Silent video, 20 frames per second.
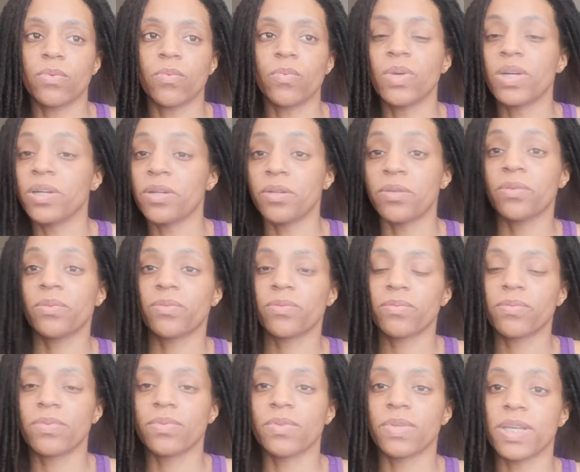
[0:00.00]
will
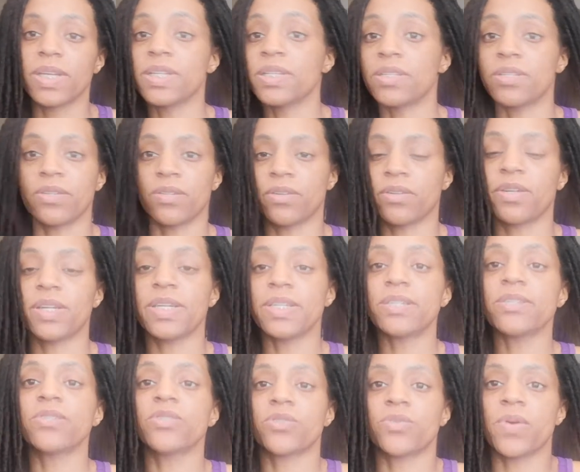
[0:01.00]
is or
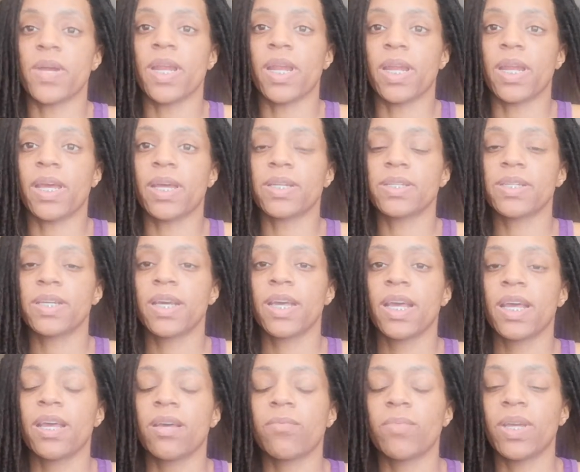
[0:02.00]
is treating it
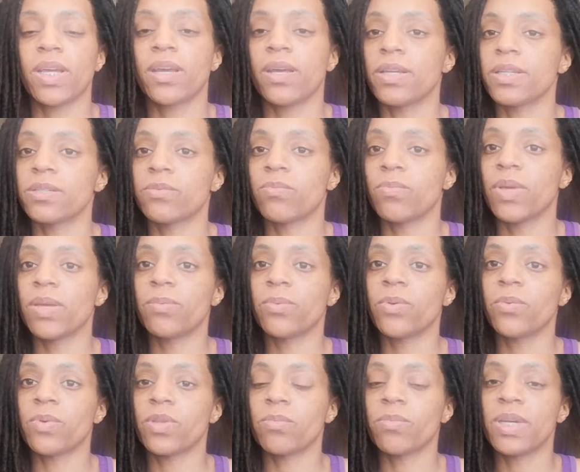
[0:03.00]
because
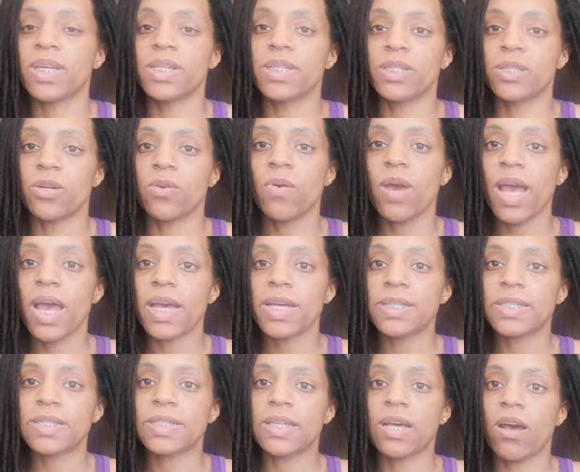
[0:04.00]
people with
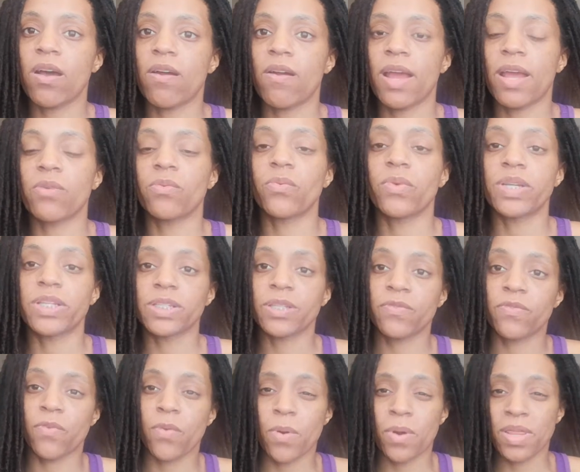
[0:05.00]
PCOS are at
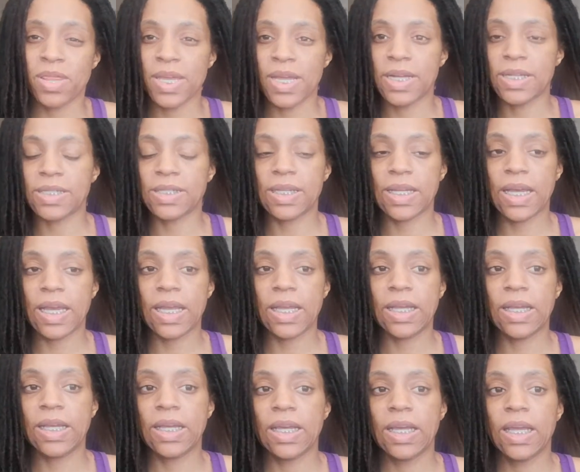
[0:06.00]
risk for things like
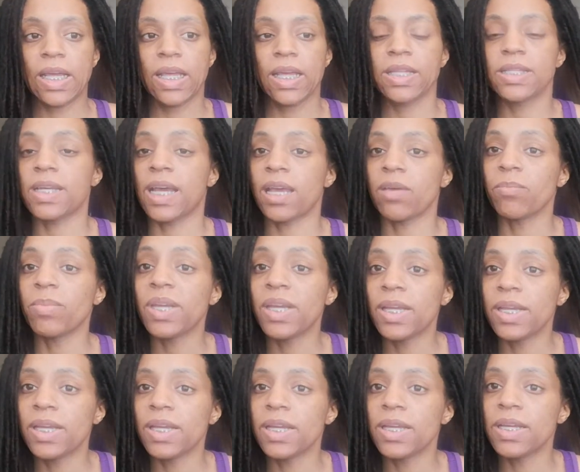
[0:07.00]

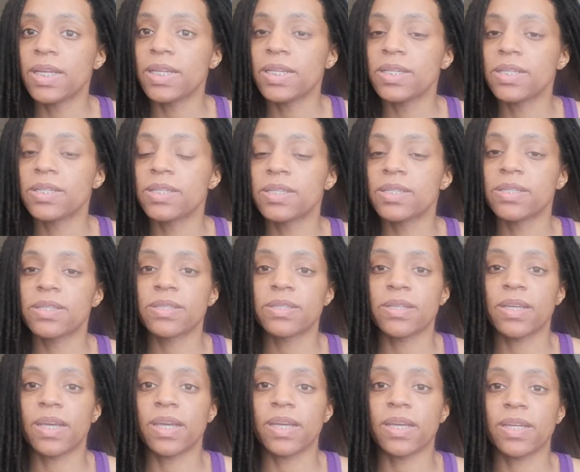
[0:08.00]

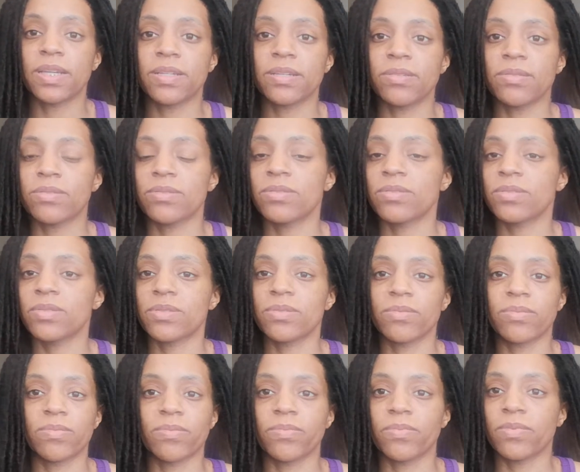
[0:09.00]
diabetes and
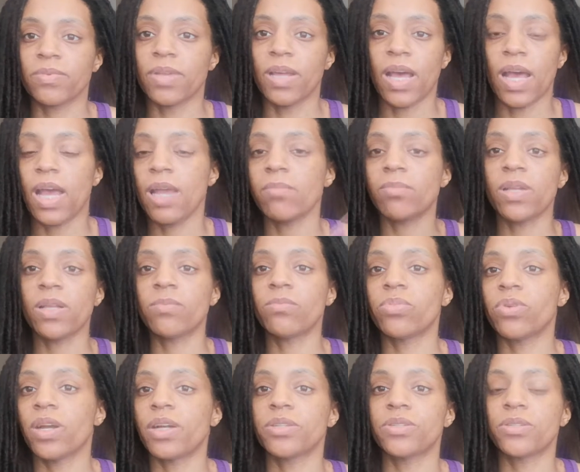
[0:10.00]
high blood
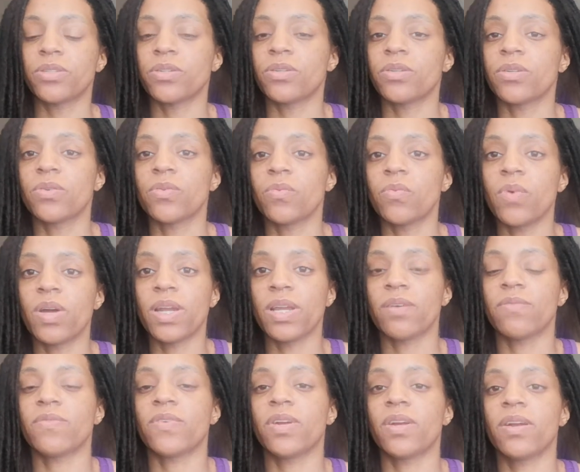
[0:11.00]
pressure,
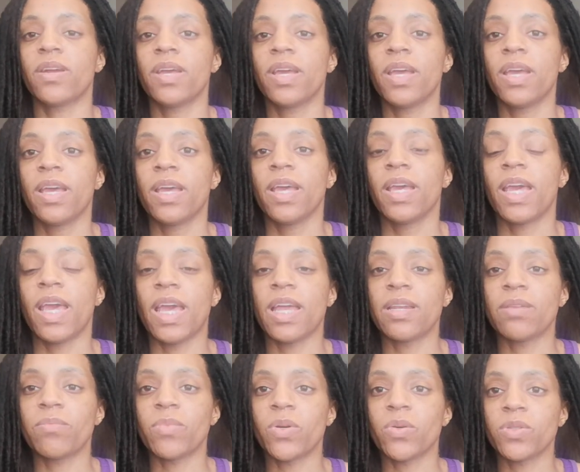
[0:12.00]
whatever.
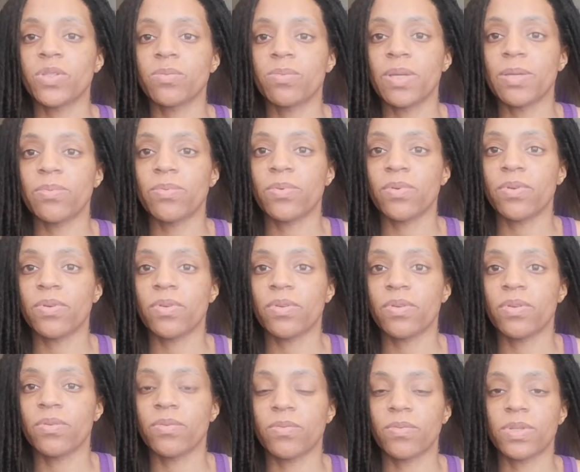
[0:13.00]
And most
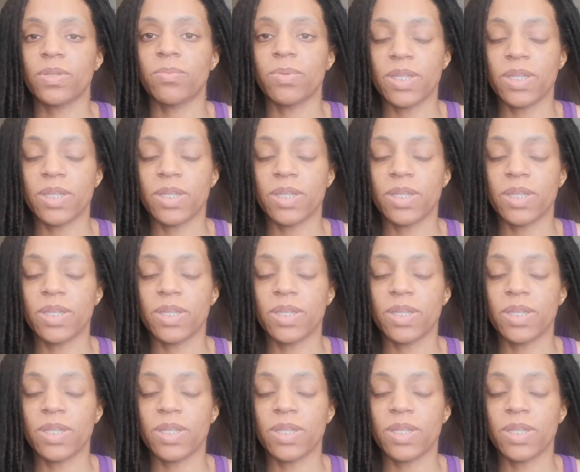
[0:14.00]
people with